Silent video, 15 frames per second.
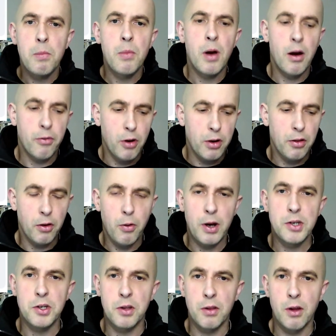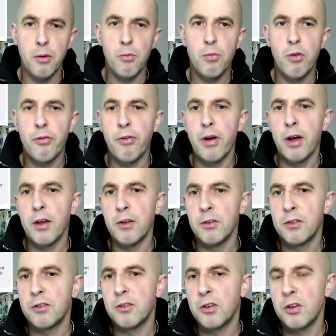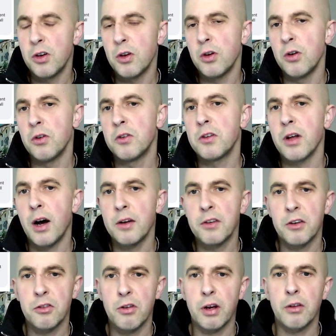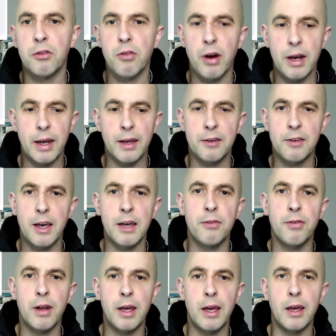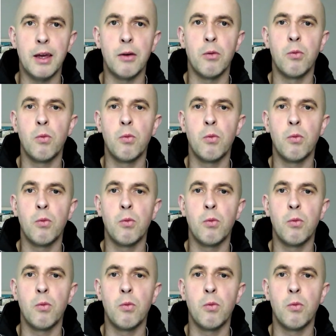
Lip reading: I've got another question that refers to starting strength training safely